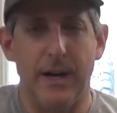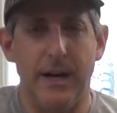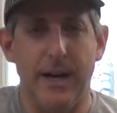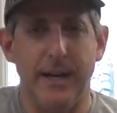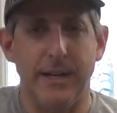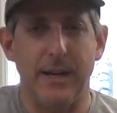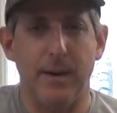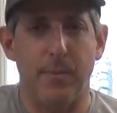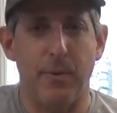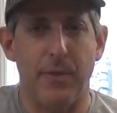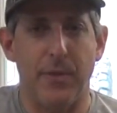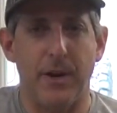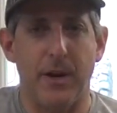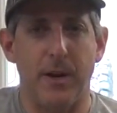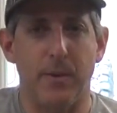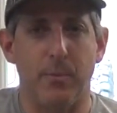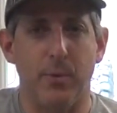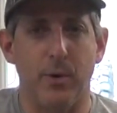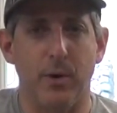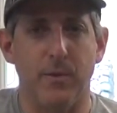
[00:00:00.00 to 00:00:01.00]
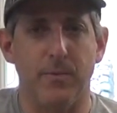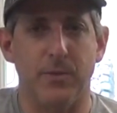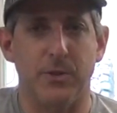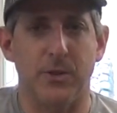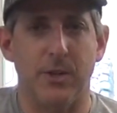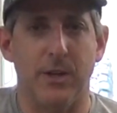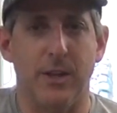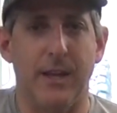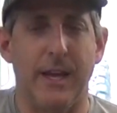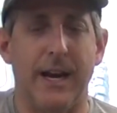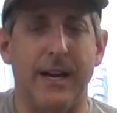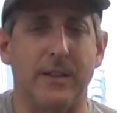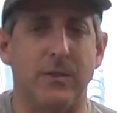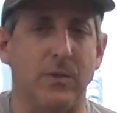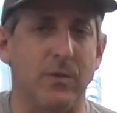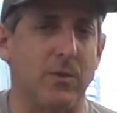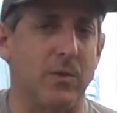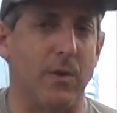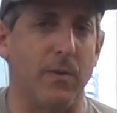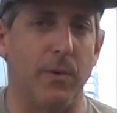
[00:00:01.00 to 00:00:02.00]
end up with the non-portal version of the
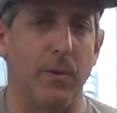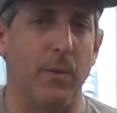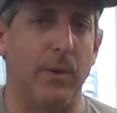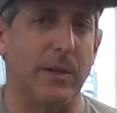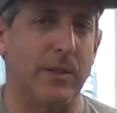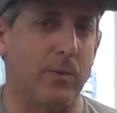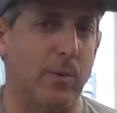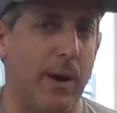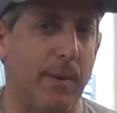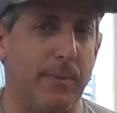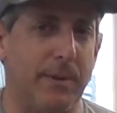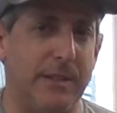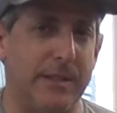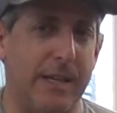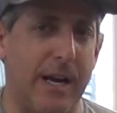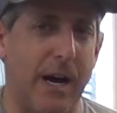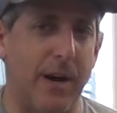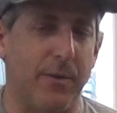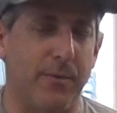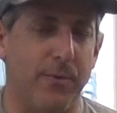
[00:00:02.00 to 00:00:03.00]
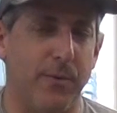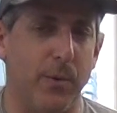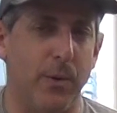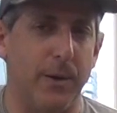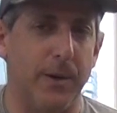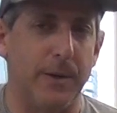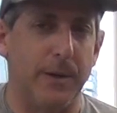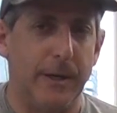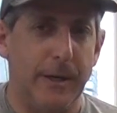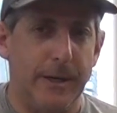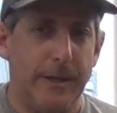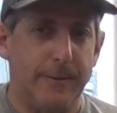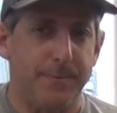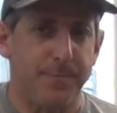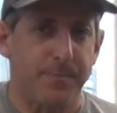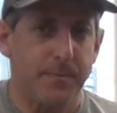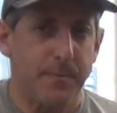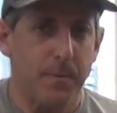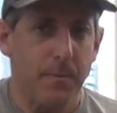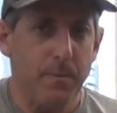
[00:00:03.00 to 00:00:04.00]
axles, or if you want to swap these out for
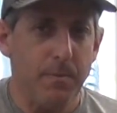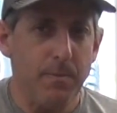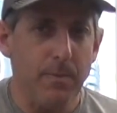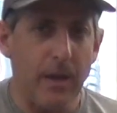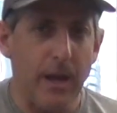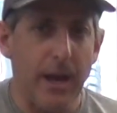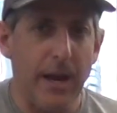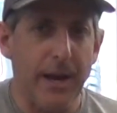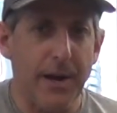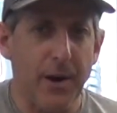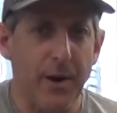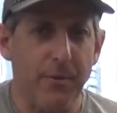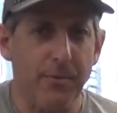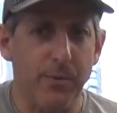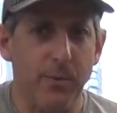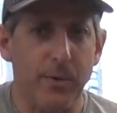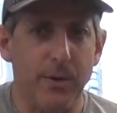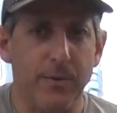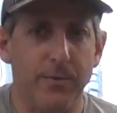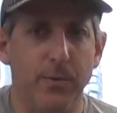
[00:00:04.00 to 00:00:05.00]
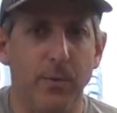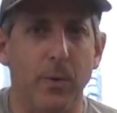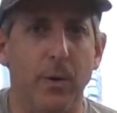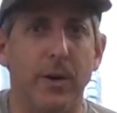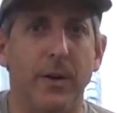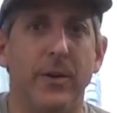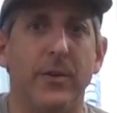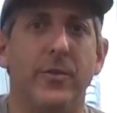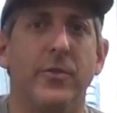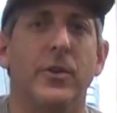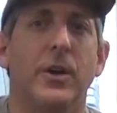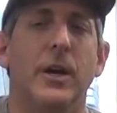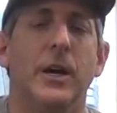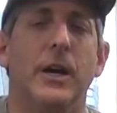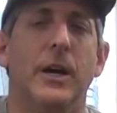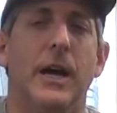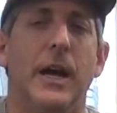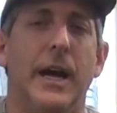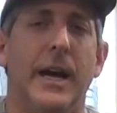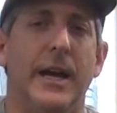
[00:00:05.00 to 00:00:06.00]
AR44s
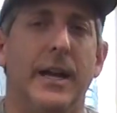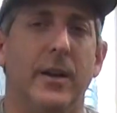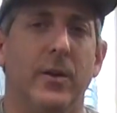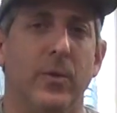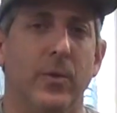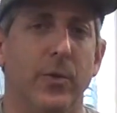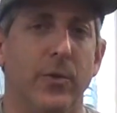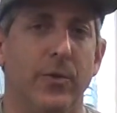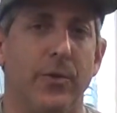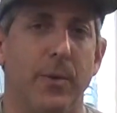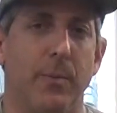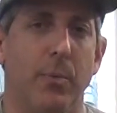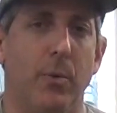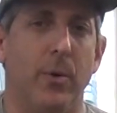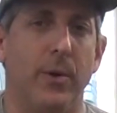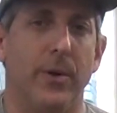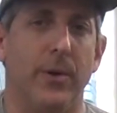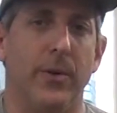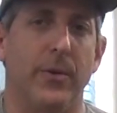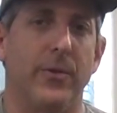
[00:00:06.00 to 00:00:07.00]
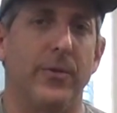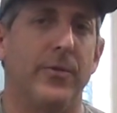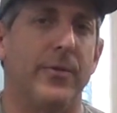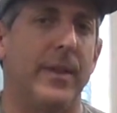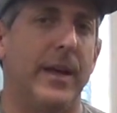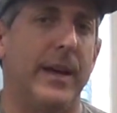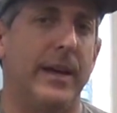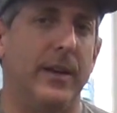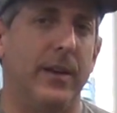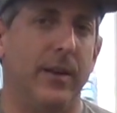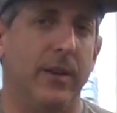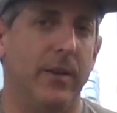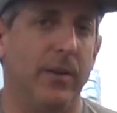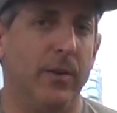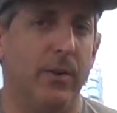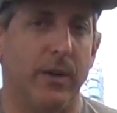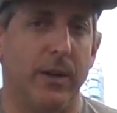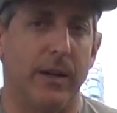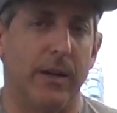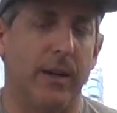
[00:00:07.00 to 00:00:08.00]
and lose the portals, then
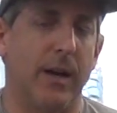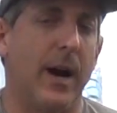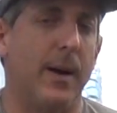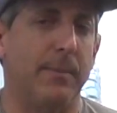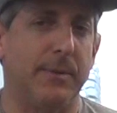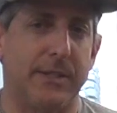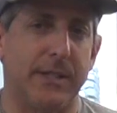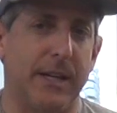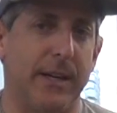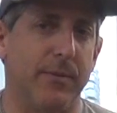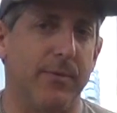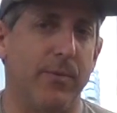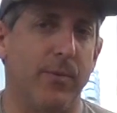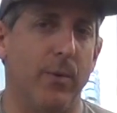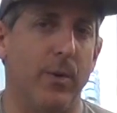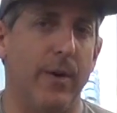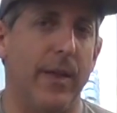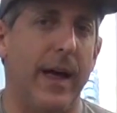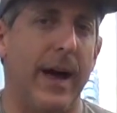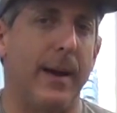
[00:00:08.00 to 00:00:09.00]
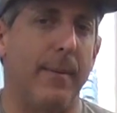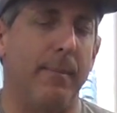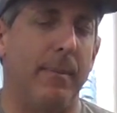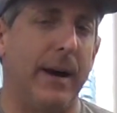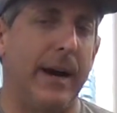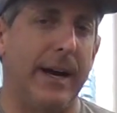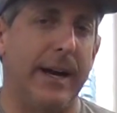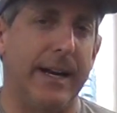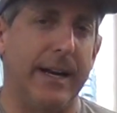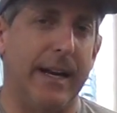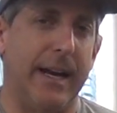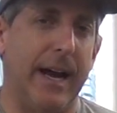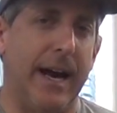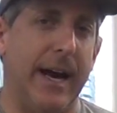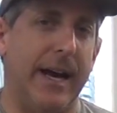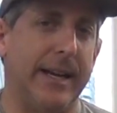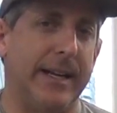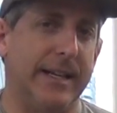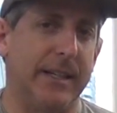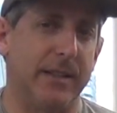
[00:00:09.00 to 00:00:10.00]
you can compensate for that by
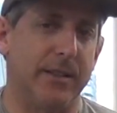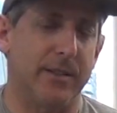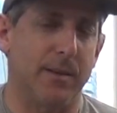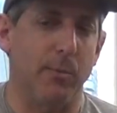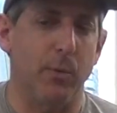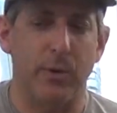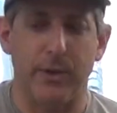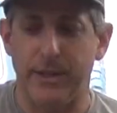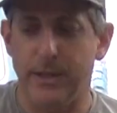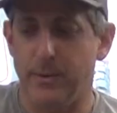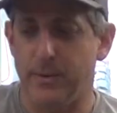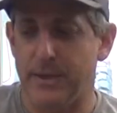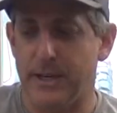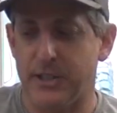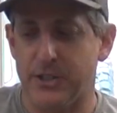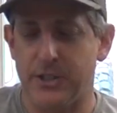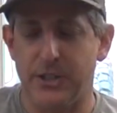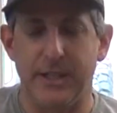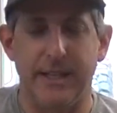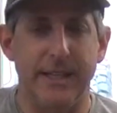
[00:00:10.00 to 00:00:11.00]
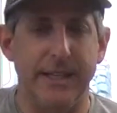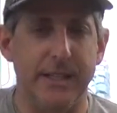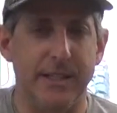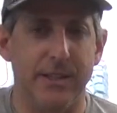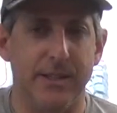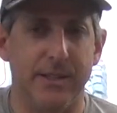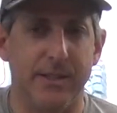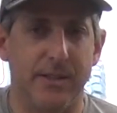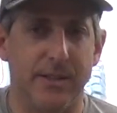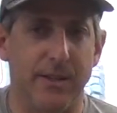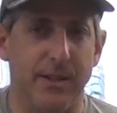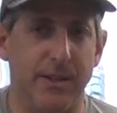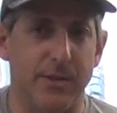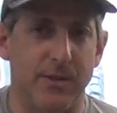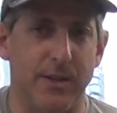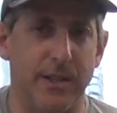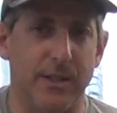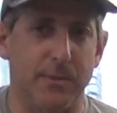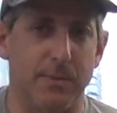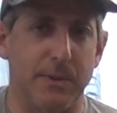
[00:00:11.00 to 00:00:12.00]
adding some more gear reduction in the
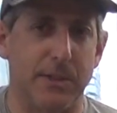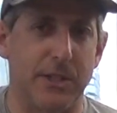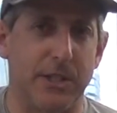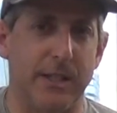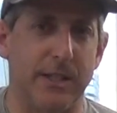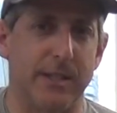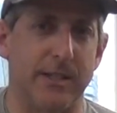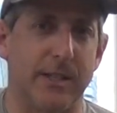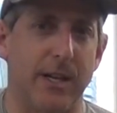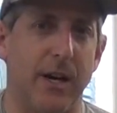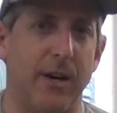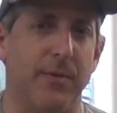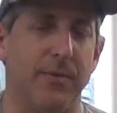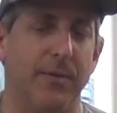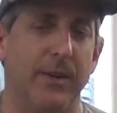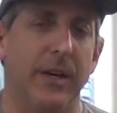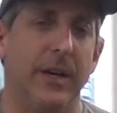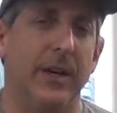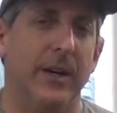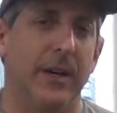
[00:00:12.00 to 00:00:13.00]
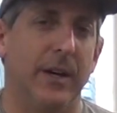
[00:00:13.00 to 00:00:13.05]
transmission itself,